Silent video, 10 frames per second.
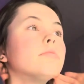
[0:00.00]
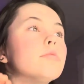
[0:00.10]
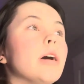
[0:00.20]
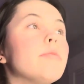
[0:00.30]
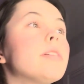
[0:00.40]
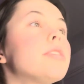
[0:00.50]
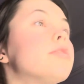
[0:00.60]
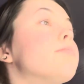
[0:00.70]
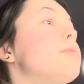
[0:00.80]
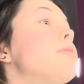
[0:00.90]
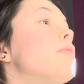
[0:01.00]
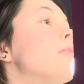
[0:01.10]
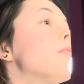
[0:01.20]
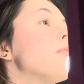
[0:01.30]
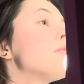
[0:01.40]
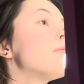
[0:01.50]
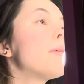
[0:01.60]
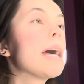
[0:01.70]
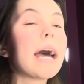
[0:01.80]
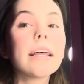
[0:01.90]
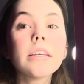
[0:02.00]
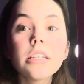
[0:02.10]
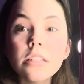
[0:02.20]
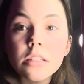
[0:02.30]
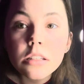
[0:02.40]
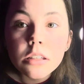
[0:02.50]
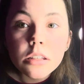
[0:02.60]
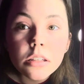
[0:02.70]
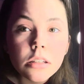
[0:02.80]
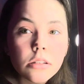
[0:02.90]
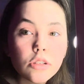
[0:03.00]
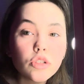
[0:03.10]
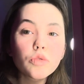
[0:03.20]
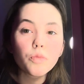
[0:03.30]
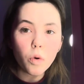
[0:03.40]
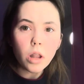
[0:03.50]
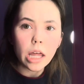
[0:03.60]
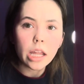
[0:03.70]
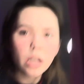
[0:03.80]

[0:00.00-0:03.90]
Ooh, I really shouldn't be doing this. Also, my eyelids swollen.